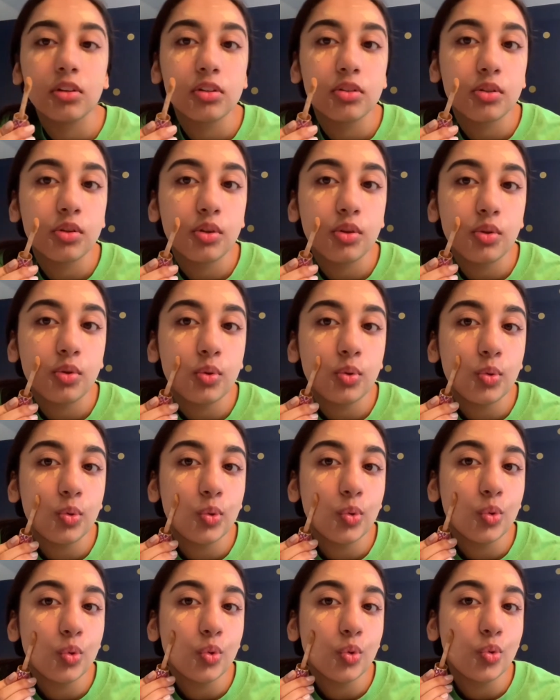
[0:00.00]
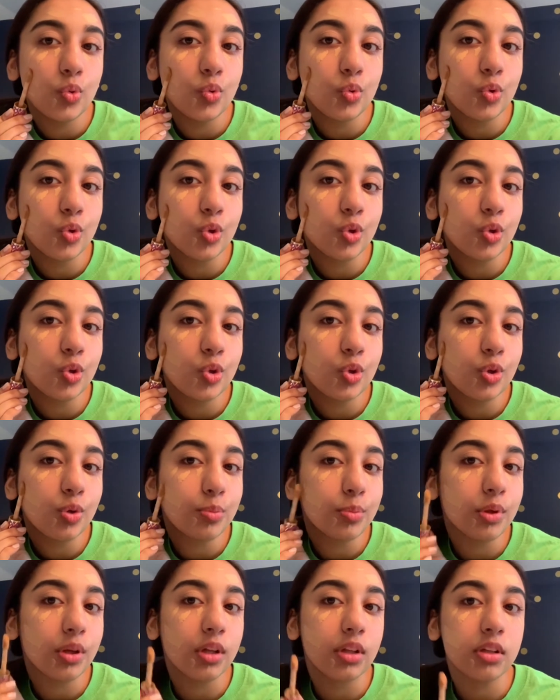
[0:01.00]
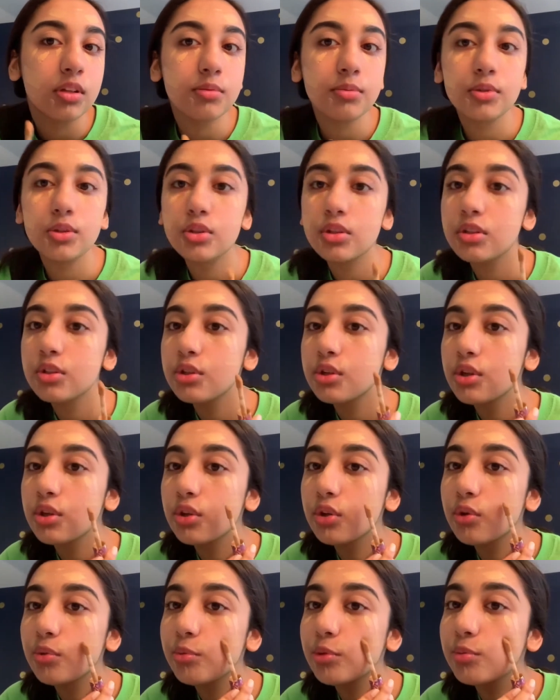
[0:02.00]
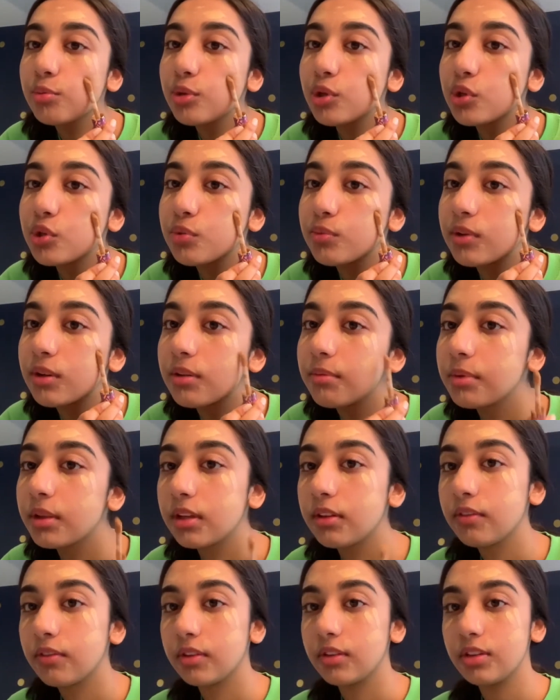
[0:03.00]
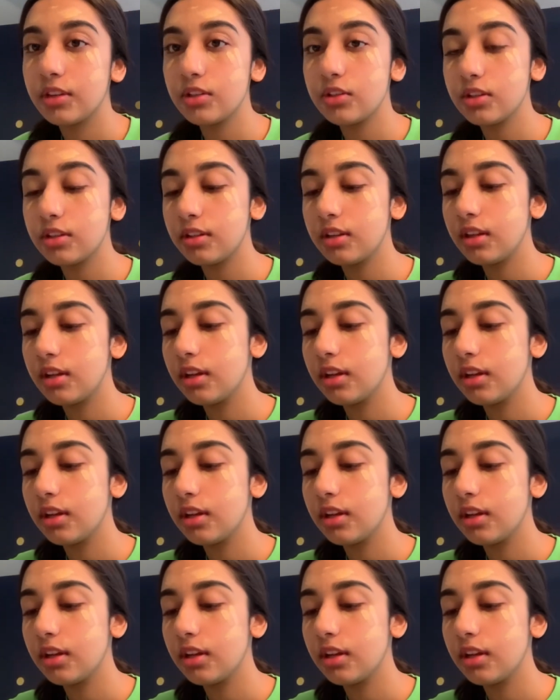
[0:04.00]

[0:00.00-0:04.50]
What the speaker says: So you do not need to apply this much concealer, but because I'm not applying foundation,